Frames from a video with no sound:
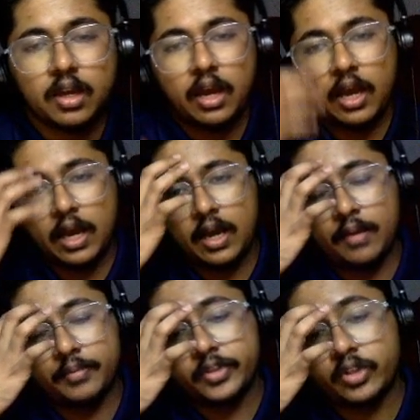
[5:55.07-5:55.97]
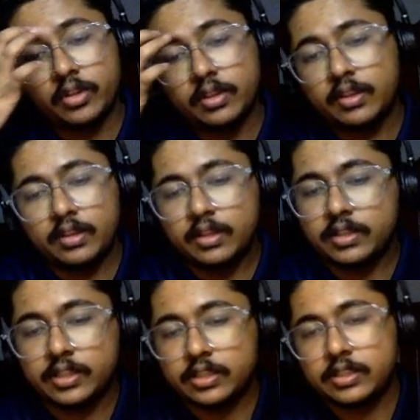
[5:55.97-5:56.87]
So
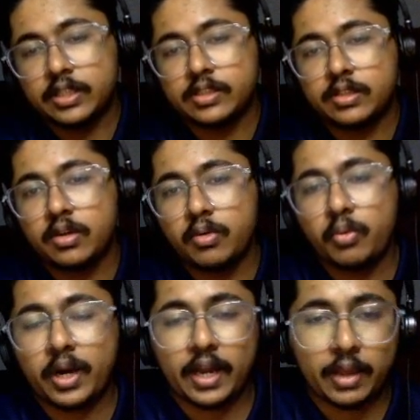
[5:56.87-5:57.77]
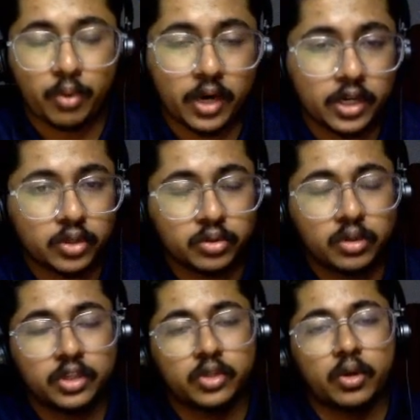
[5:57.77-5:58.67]
this is just what I wanted
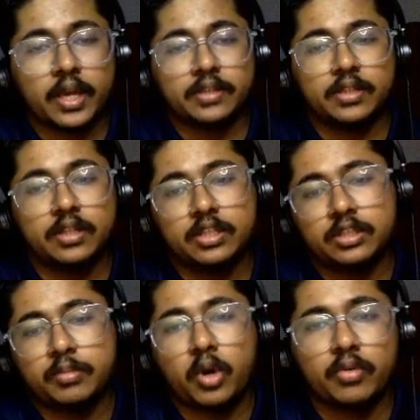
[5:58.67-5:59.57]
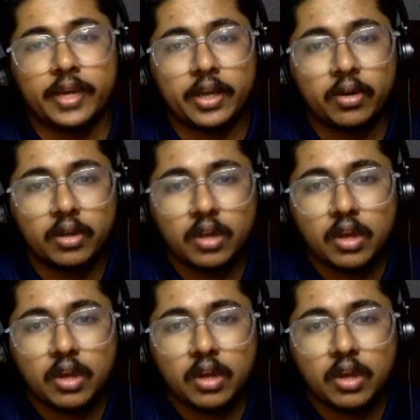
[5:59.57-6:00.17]
to showcase in this small video.